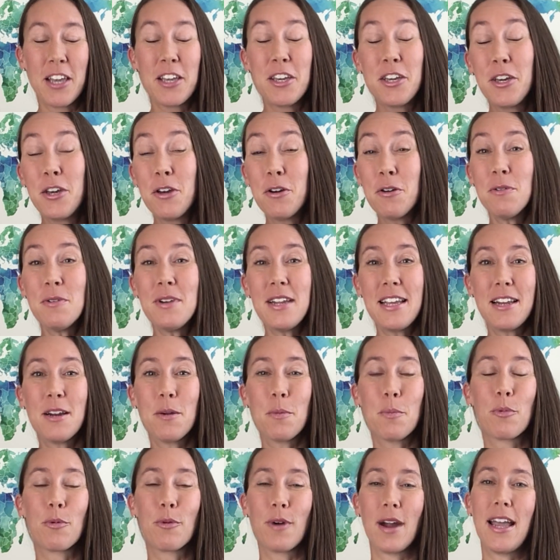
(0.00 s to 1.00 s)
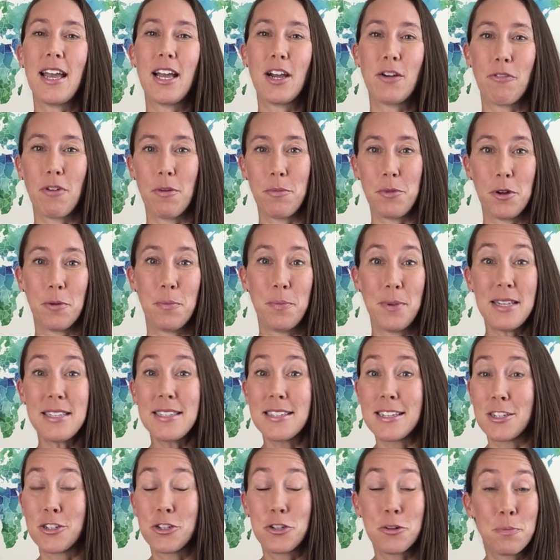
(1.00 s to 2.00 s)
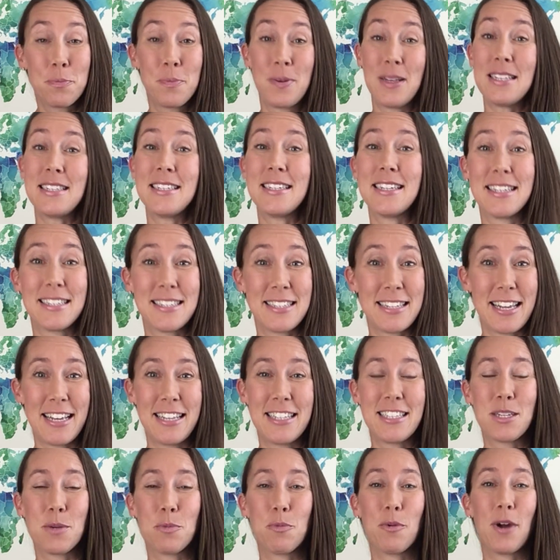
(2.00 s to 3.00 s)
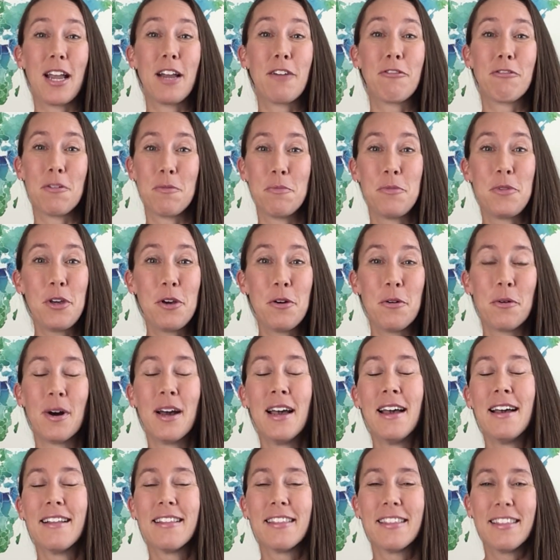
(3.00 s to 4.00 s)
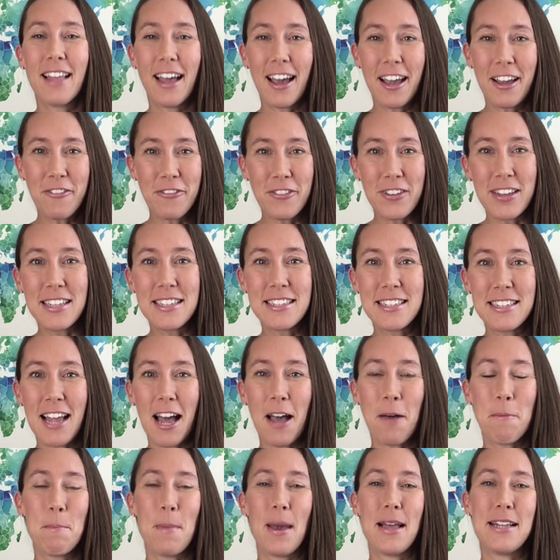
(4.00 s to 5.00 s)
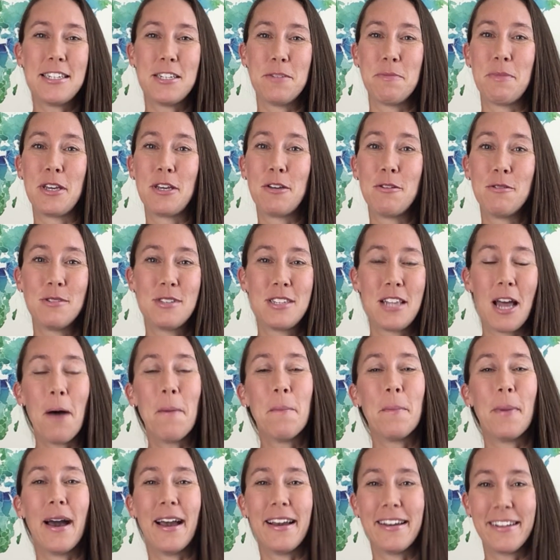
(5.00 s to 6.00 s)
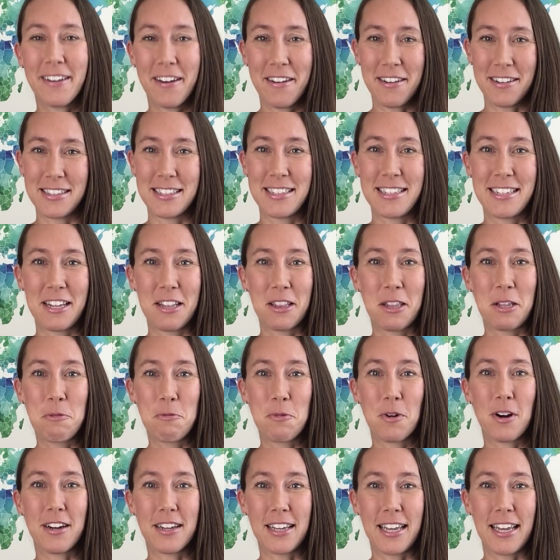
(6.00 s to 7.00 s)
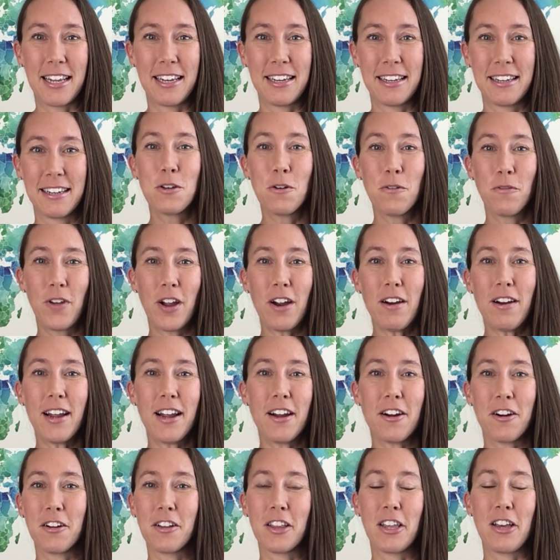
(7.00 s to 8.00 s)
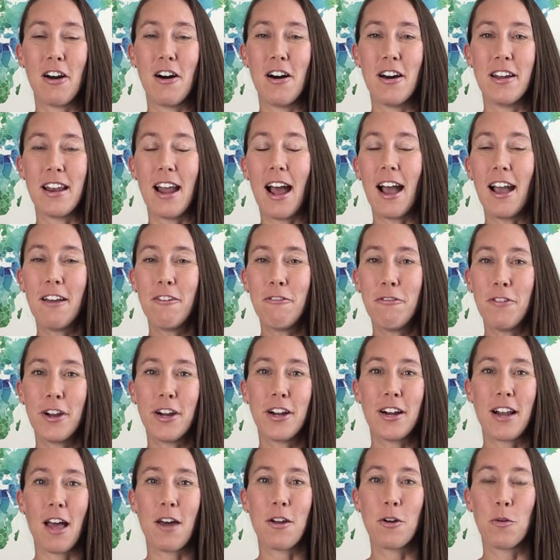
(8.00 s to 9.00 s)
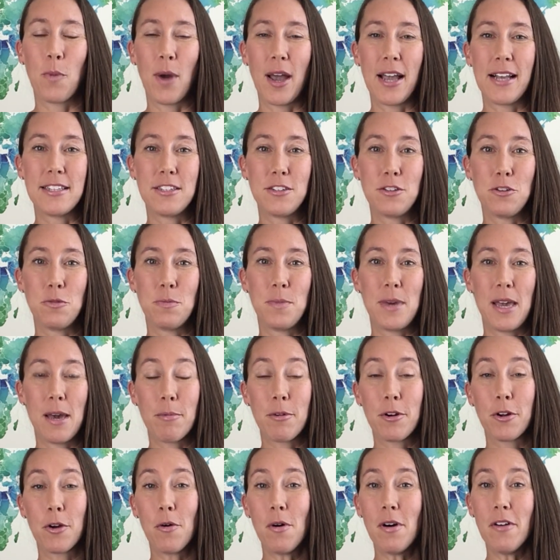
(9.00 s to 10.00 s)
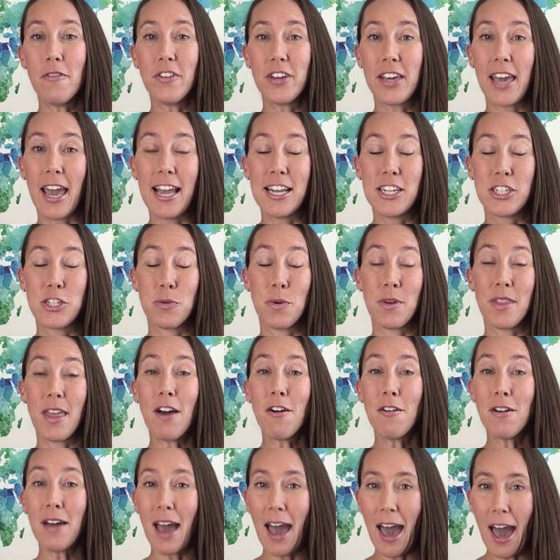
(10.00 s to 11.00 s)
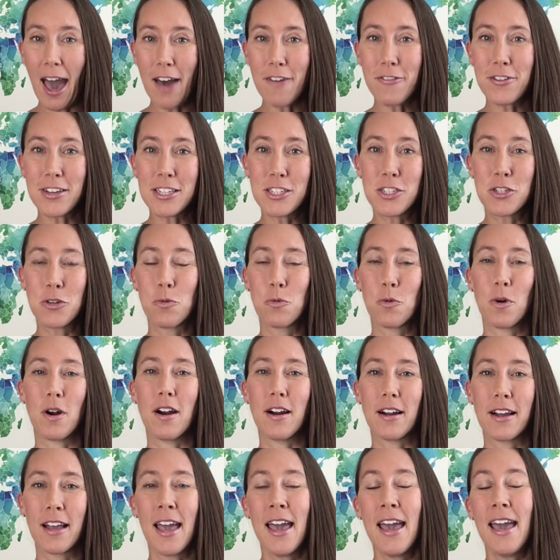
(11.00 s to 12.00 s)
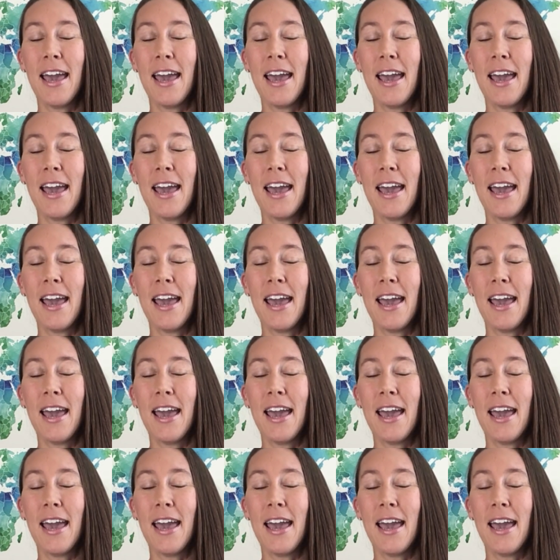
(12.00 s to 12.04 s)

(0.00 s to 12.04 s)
You need a break from your business. Your business needs a break from you. Life is not meant to be used up by constantly working. So very early on, I figured out a way to be able to go on vacation without having to work